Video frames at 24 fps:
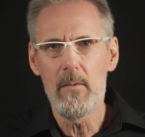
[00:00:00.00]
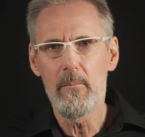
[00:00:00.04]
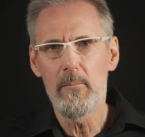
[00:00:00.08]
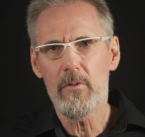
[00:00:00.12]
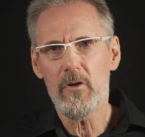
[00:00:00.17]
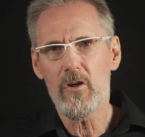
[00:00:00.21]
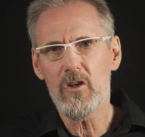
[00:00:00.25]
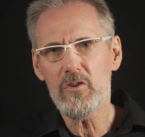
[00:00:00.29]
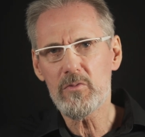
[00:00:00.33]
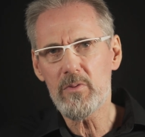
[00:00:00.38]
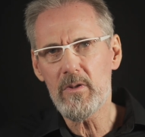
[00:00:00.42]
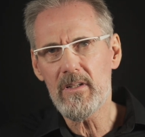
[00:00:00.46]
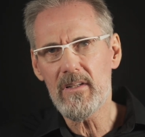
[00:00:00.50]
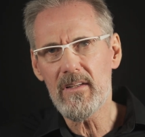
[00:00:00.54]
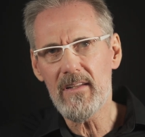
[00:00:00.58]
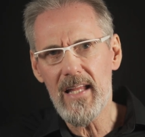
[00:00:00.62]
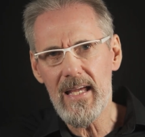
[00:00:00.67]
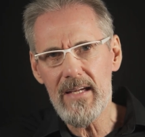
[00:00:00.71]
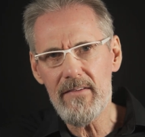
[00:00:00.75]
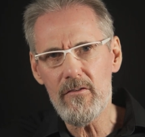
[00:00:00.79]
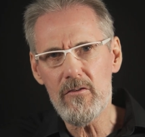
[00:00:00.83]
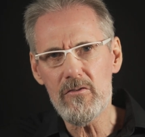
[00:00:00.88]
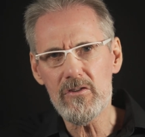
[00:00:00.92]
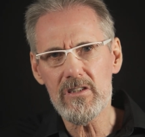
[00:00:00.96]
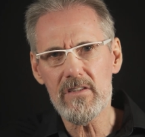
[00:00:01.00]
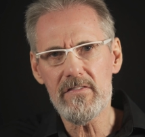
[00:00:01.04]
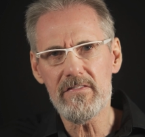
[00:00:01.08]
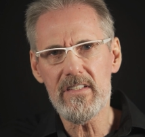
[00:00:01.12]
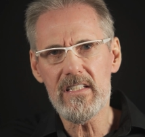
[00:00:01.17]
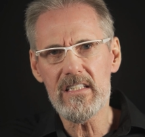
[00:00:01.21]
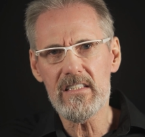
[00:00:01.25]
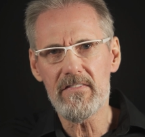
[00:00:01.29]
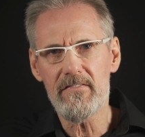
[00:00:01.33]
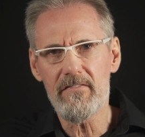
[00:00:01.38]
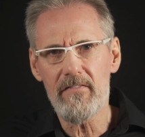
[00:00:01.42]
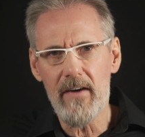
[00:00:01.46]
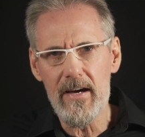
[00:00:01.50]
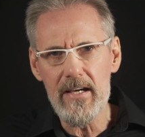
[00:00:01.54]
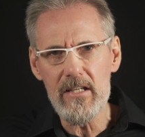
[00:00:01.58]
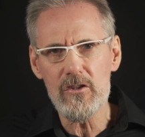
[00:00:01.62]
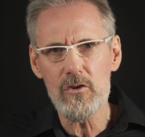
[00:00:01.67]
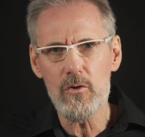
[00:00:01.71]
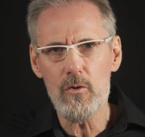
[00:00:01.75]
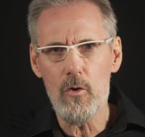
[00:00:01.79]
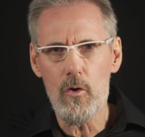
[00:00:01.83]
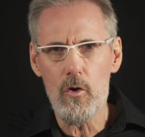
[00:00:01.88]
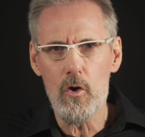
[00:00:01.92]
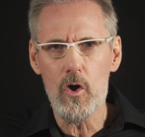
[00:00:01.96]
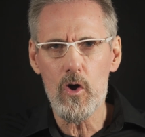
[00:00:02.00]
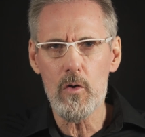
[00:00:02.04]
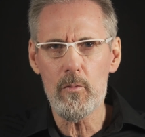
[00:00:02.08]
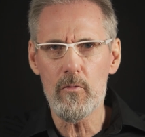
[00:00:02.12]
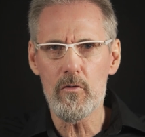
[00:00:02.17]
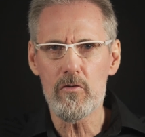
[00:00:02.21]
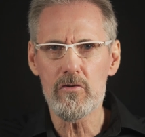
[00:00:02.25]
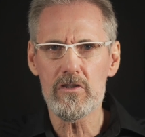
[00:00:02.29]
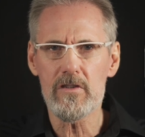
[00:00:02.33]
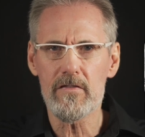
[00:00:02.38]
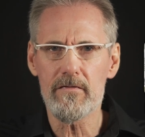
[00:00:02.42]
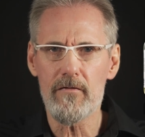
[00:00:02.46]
Because when levels of these vital hormones